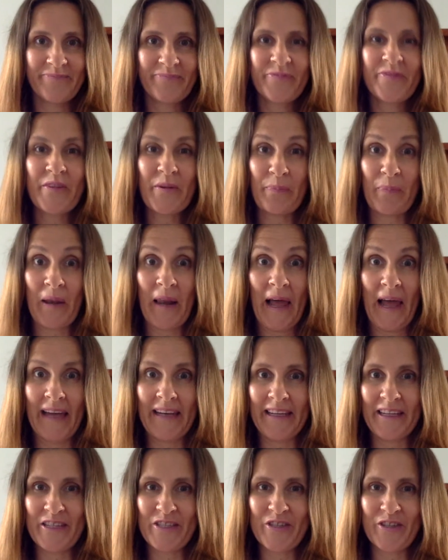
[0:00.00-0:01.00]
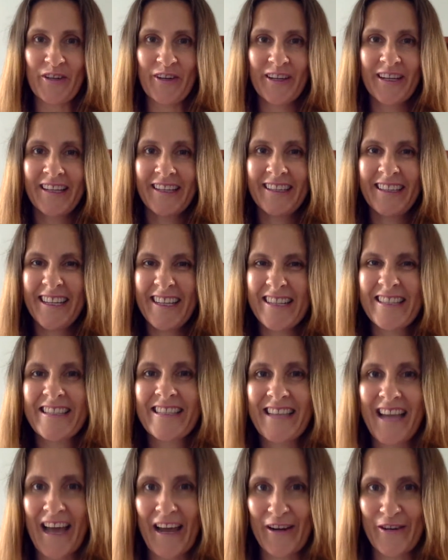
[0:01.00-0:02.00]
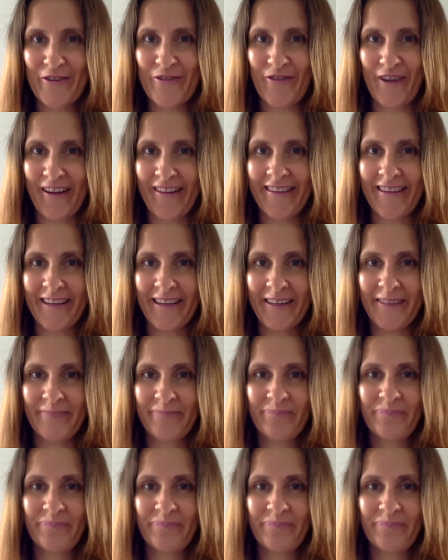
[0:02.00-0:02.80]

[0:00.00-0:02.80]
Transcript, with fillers: the plant issue. Let's start addressing it.